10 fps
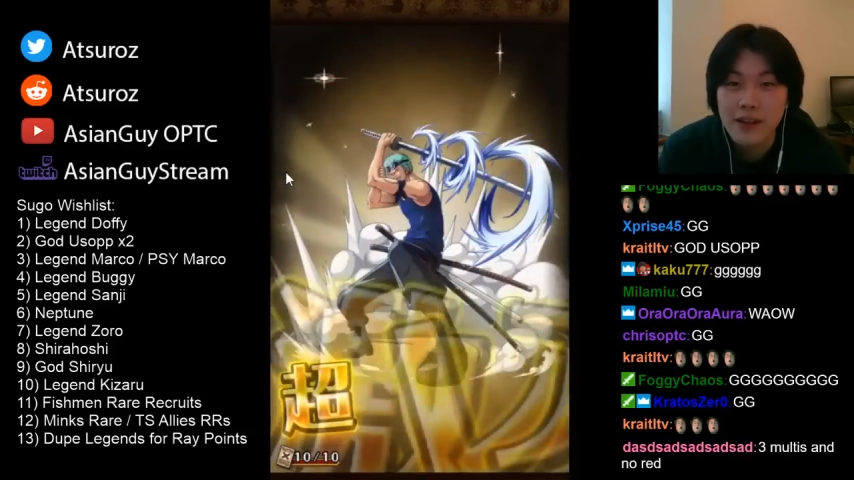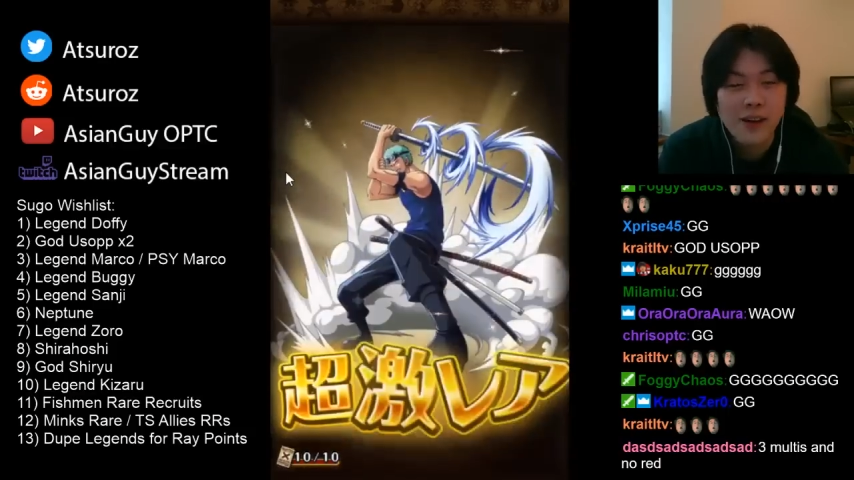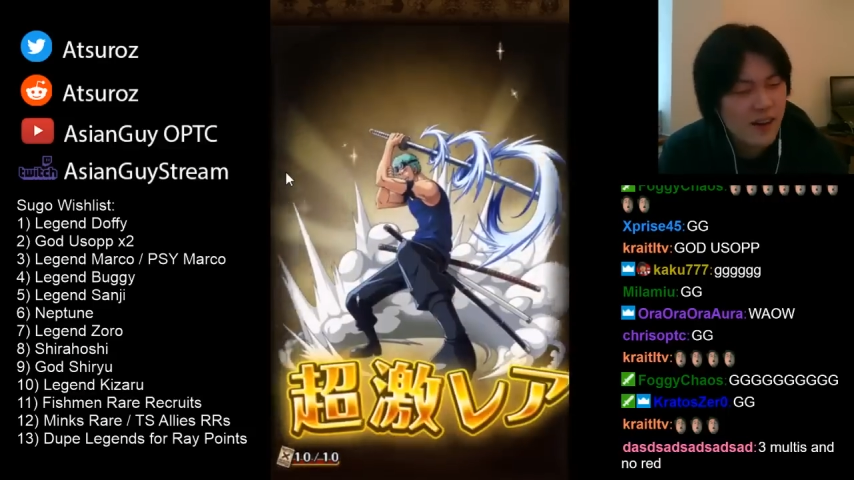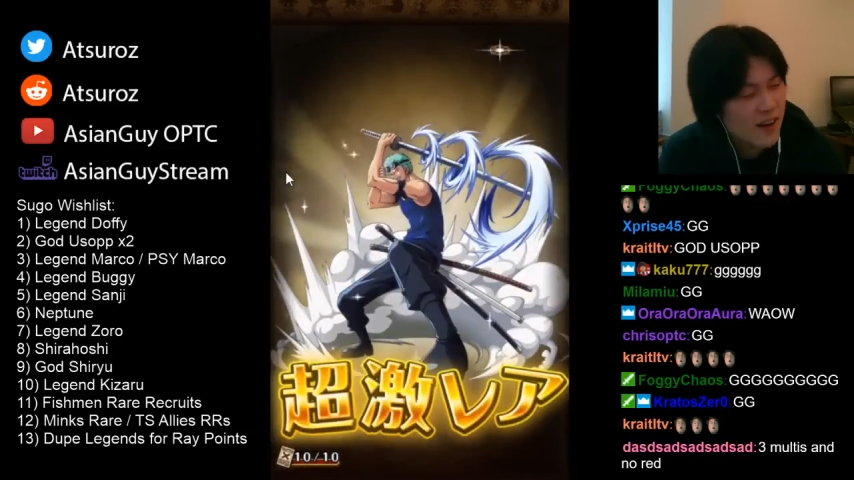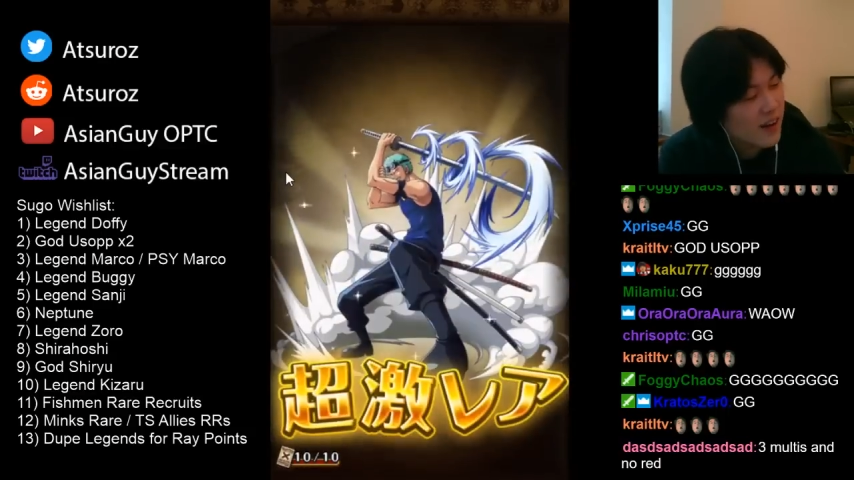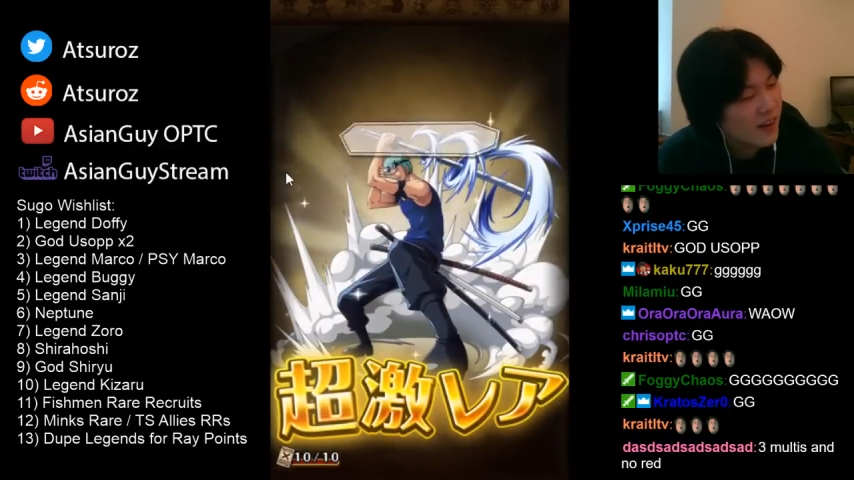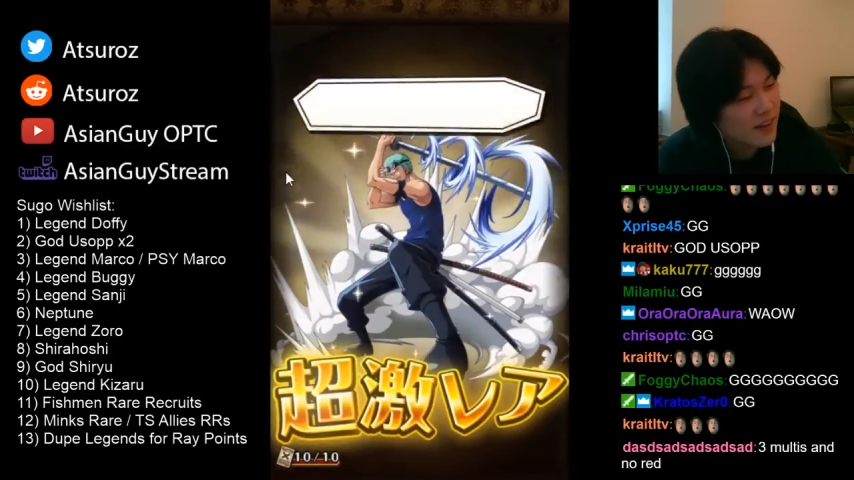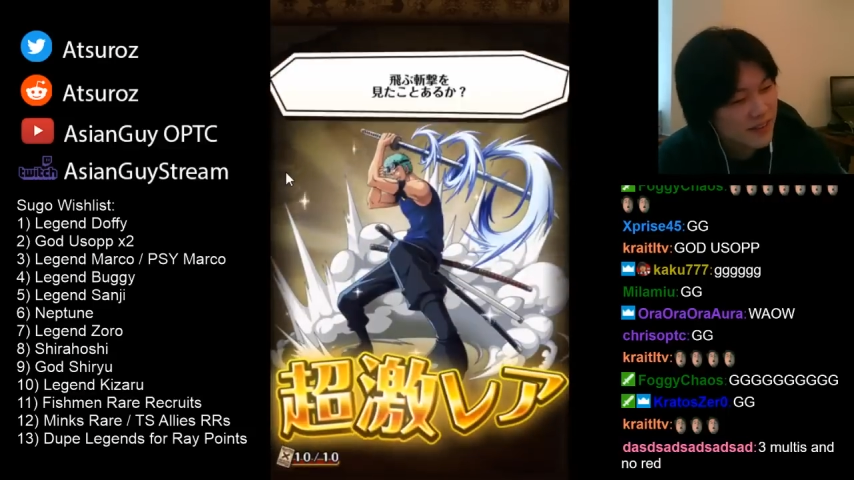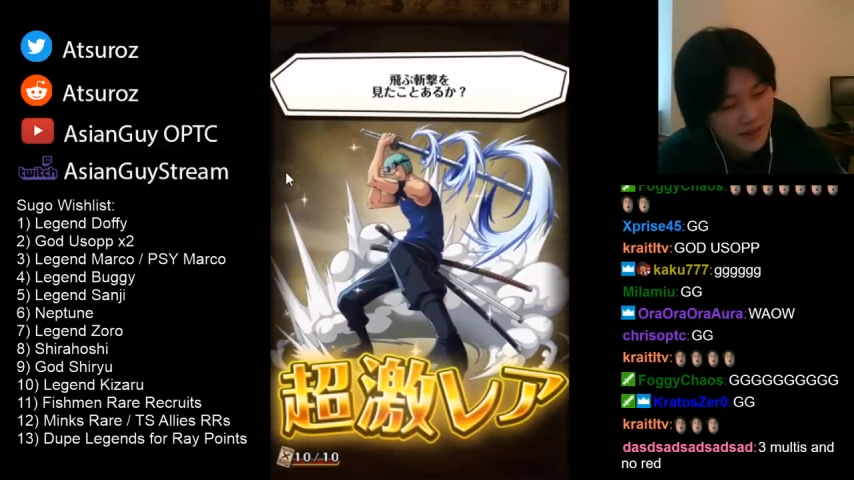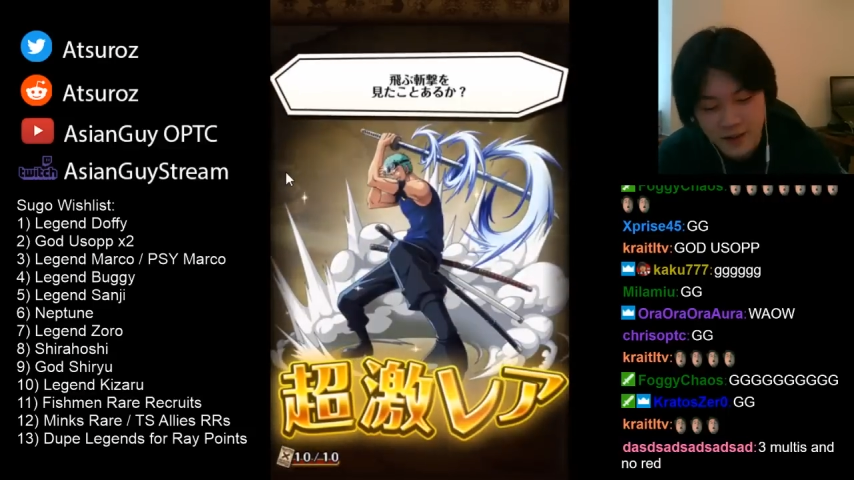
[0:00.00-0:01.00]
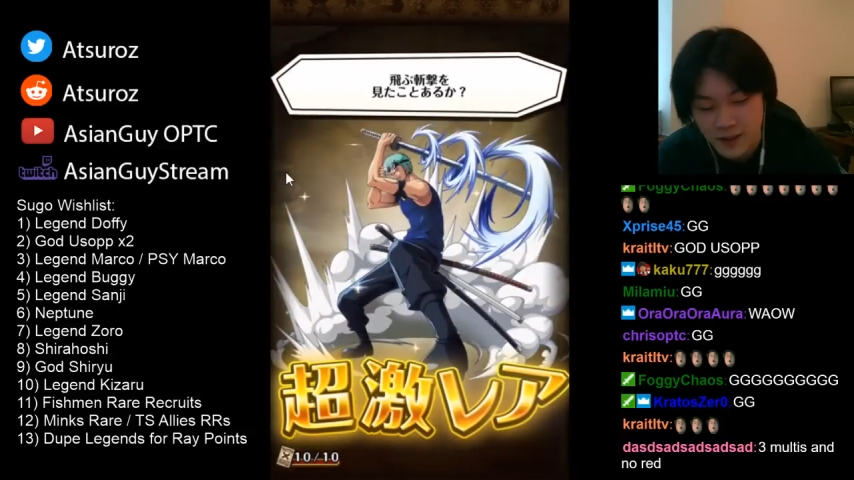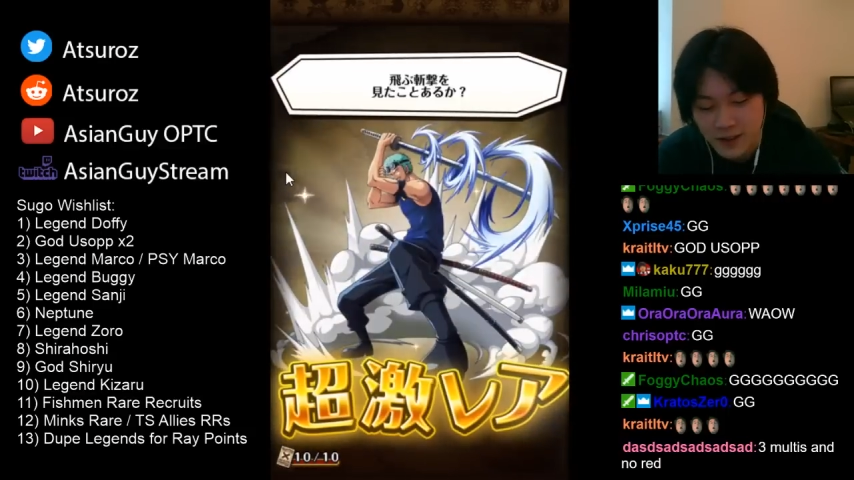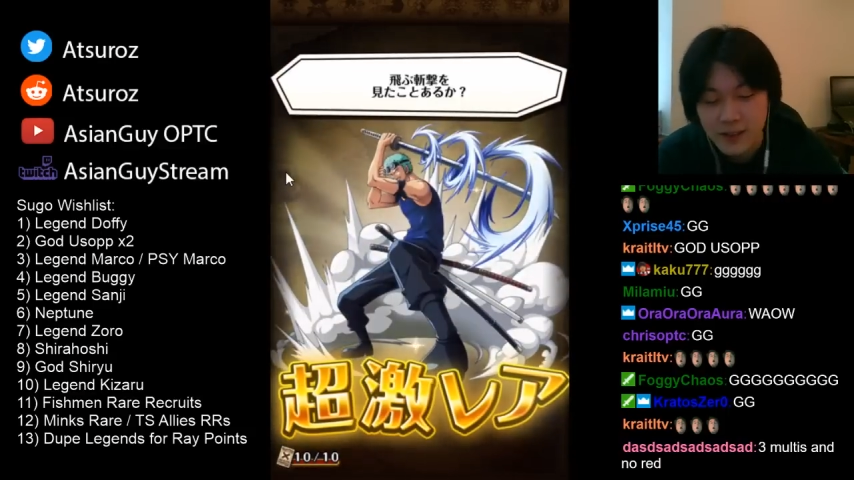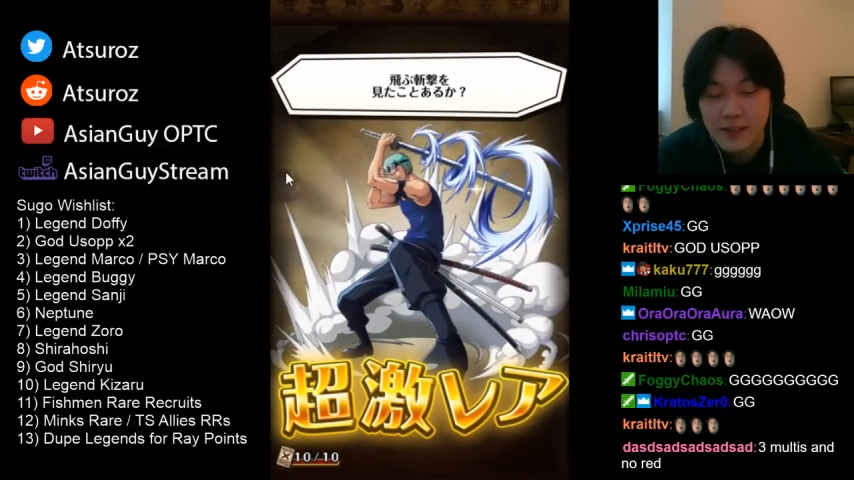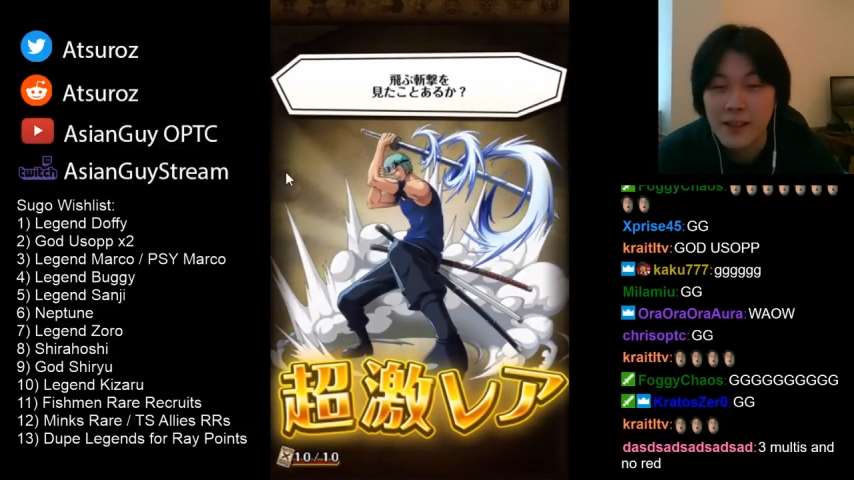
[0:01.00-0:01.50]
Ah,
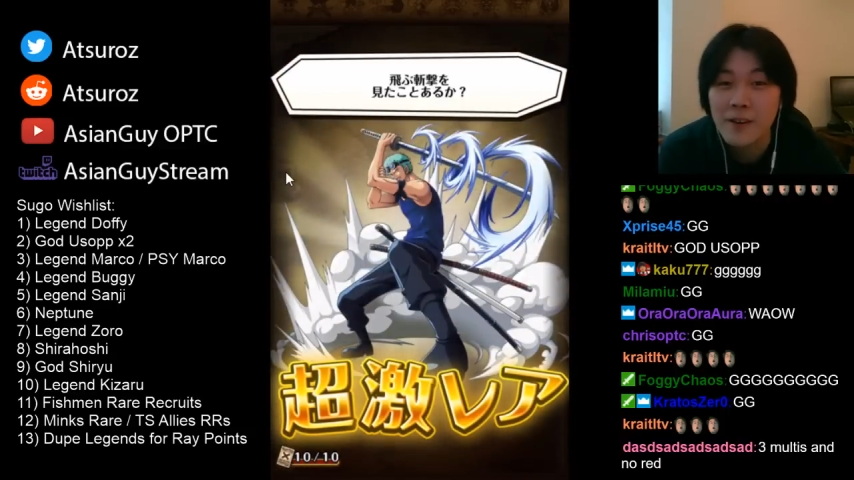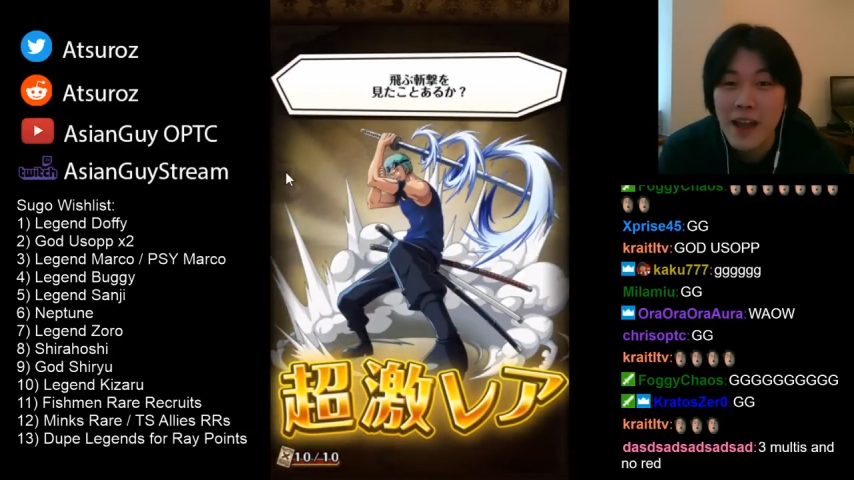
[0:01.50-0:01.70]
didn't